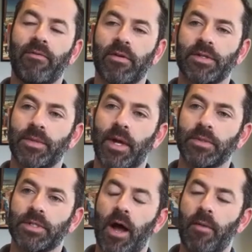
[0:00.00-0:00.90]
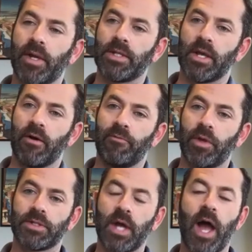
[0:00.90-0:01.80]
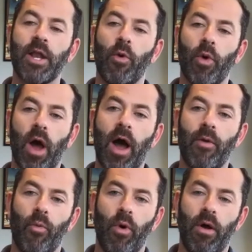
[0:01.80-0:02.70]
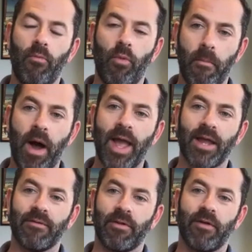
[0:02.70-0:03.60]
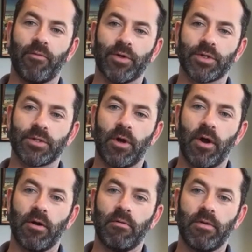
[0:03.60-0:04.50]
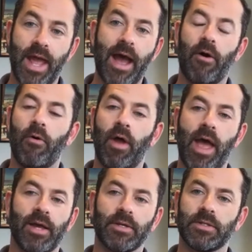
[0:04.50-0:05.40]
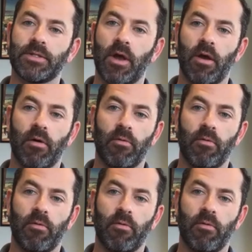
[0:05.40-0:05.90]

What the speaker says: sometimes stop myself because I know what my end of life wishes are now as a